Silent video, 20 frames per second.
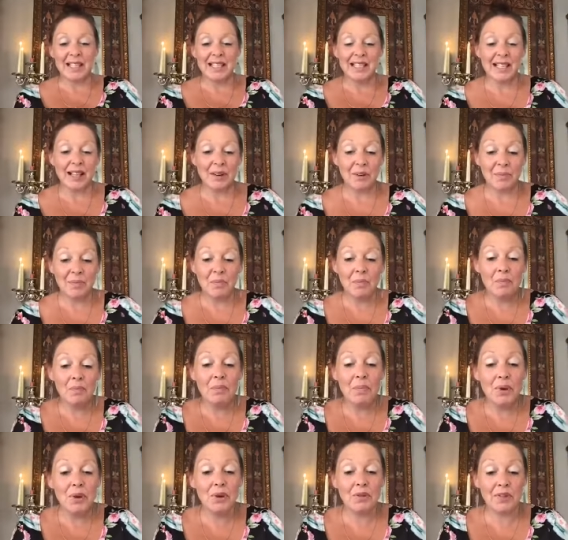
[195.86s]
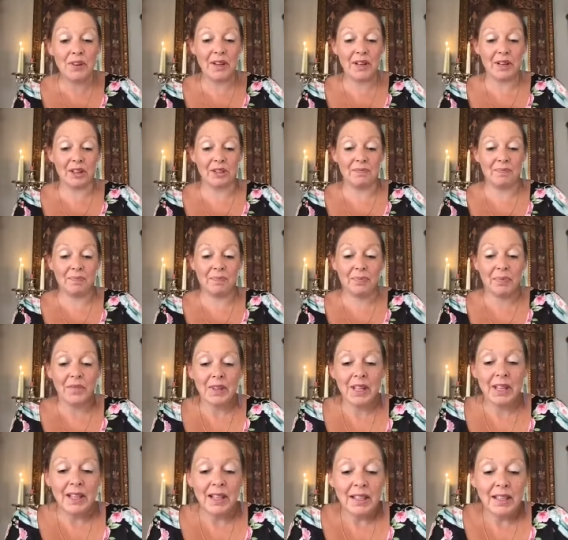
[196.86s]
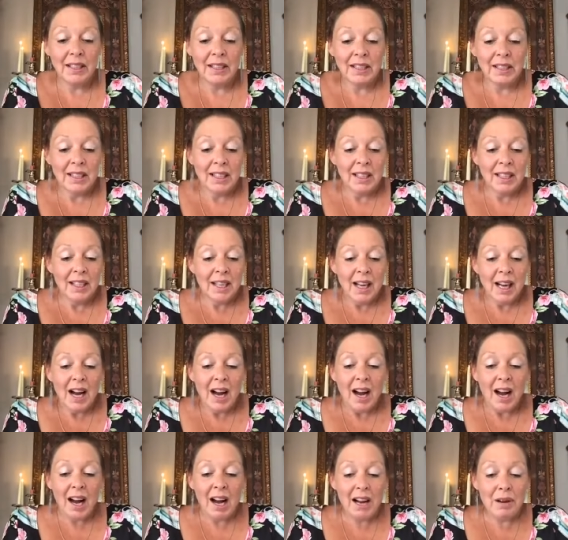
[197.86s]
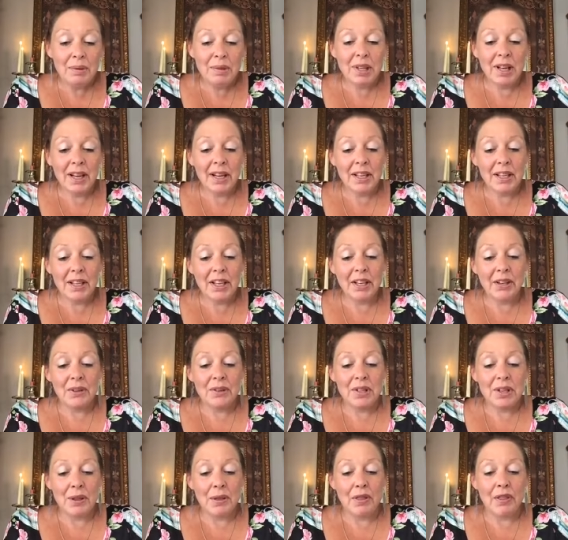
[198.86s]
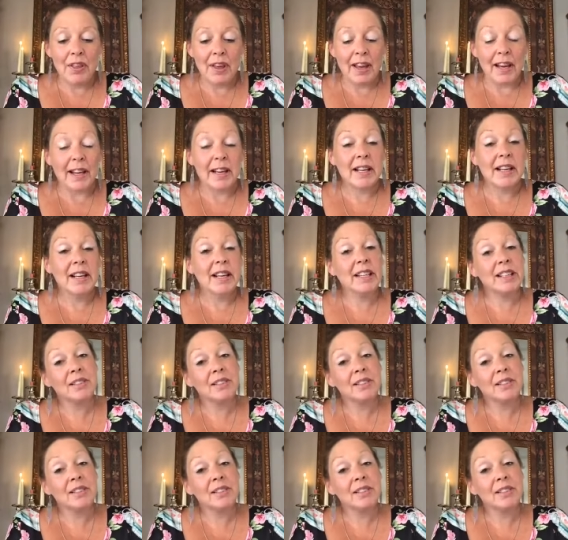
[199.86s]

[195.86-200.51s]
So, moving on. I would like you to think